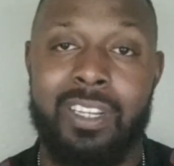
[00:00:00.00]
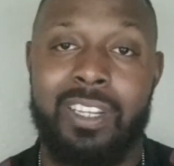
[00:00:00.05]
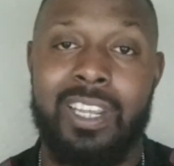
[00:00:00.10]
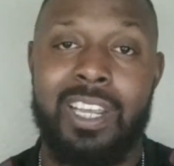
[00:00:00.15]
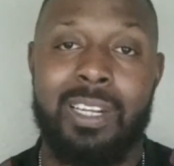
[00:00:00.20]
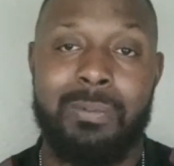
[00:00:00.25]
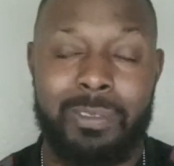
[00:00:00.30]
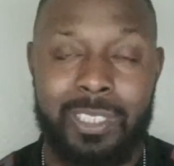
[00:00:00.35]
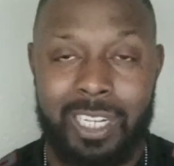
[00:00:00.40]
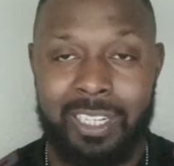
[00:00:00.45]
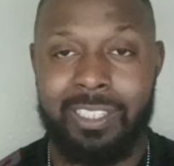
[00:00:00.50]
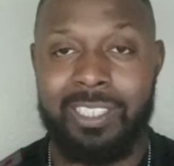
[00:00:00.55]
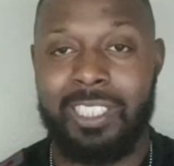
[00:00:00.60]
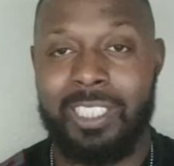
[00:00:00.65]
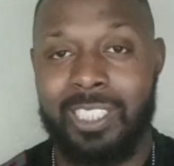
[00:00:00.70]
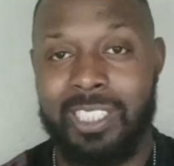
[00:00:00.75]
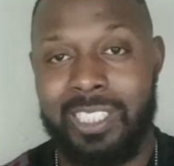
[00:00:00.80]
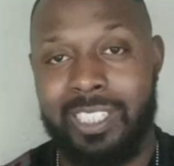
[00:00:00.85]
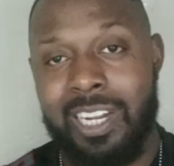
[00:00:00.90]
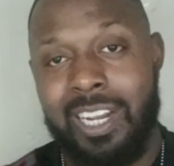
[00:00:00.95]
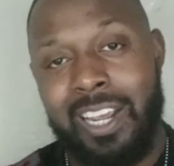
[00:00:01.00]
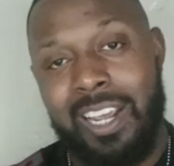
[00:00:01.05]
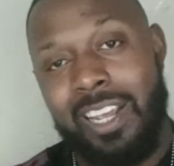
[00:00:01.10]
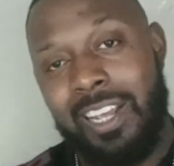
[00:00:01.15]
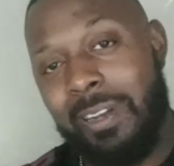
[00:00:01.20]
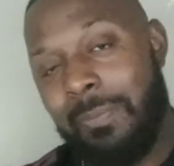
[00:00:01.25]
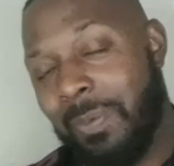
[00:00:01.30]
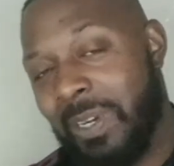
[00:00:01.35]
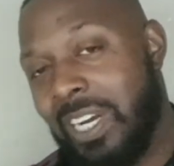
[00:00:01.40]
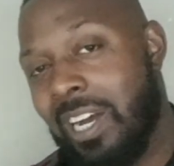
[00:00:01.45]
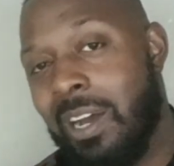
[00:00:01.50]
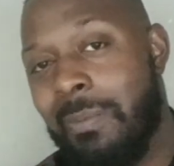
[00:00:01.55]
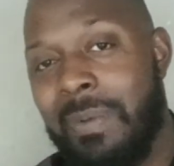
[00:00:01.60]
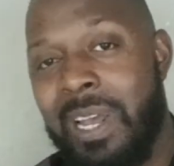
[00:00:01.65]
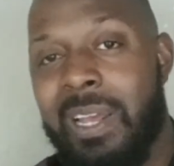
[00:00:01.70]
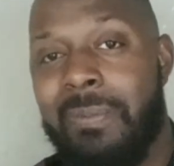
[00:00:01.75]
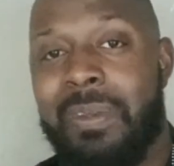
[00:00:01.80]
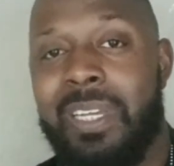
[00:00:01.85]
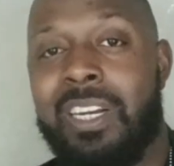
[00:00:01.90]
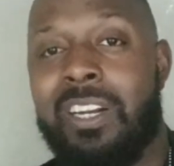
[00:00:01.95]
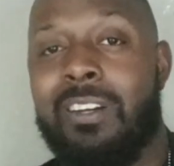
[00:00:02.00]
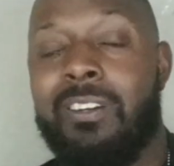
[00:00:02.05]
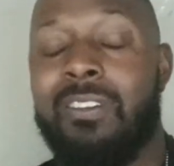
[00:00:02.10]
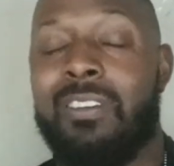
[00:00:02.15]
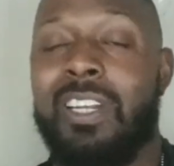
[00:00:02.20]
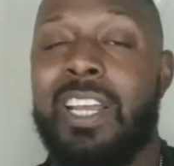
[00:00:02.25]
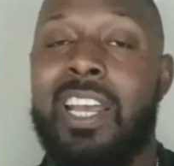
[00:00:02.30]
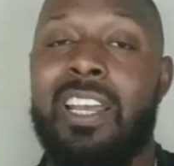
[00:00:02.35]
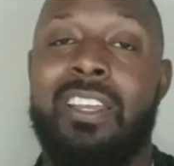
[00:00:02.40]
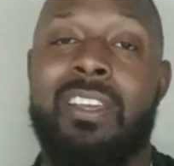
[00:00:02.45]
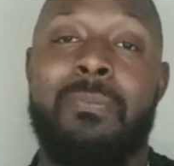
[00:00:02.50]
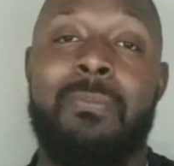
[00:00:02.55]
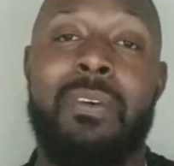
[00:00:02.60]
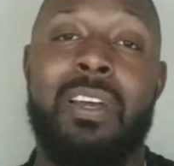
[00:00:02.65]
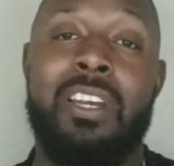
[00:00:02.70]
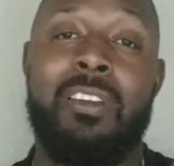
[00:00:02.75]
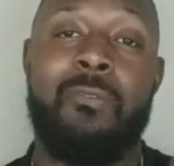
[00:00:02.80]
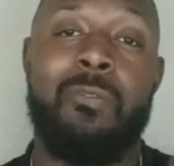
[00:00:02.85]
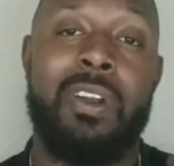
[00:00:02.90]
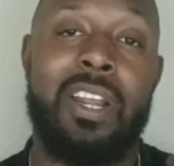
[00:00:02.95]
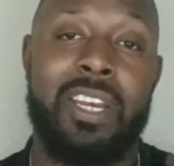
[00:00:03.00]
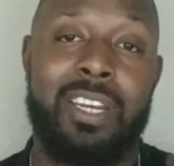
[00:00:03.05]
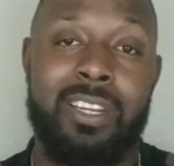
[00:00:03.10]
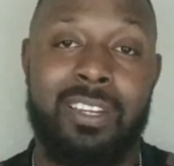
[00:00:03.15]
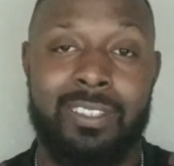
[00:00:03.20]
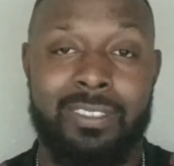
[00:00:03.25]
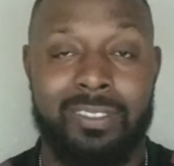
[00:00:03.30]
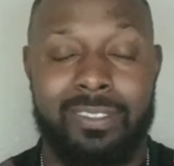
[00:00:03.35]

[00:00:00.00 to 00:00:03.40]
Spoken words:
Yeah, I'm talking shit, but come at me though. Have your money ready.